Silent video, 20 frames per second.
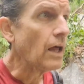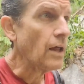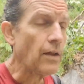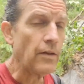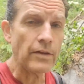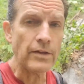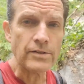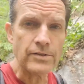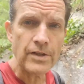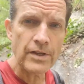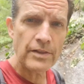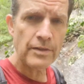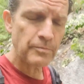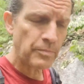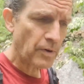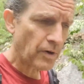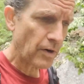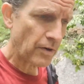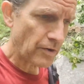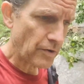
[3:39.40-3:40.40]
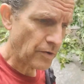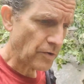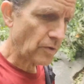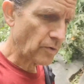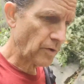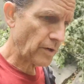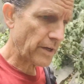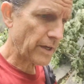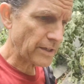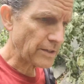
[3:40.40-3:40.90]
The southern part of New
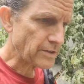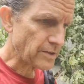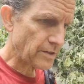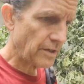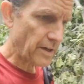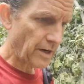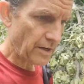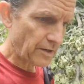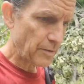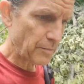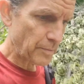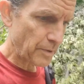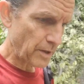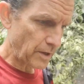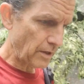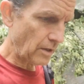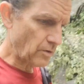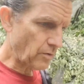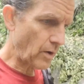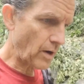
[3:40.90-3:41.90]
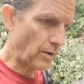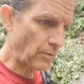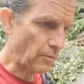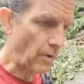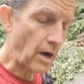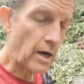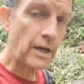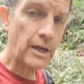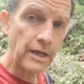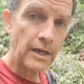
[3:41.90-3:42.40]
York has turned out to be quite
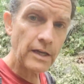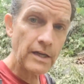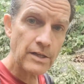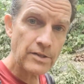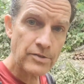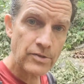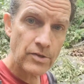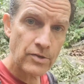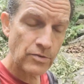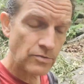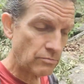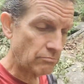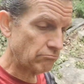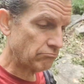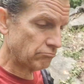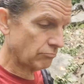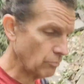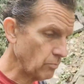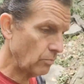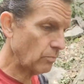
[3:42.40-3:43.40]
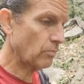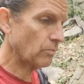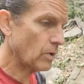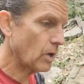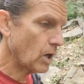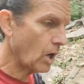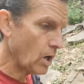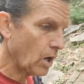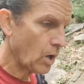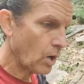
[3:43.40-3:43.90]
rocky in its own
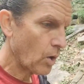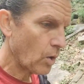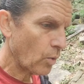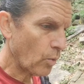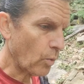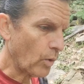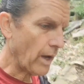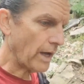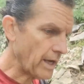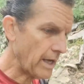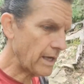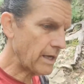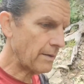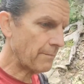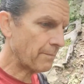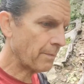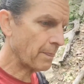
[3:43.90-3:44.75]
way.